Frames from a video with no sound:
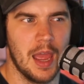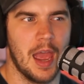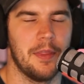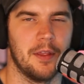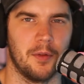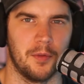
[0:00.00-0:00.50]

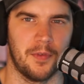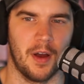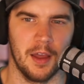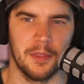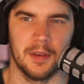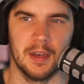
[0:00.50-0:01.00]
and then
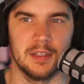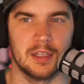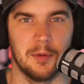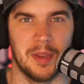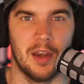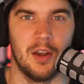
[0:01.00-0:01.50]
Leviathan is
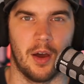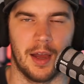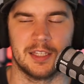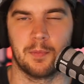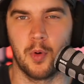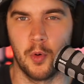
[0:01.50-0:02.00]
going to be a
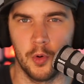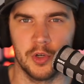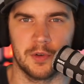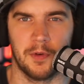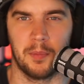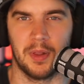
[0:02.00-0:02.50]
nice
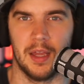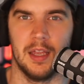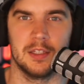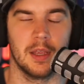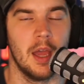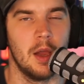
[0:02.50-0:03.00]
push for players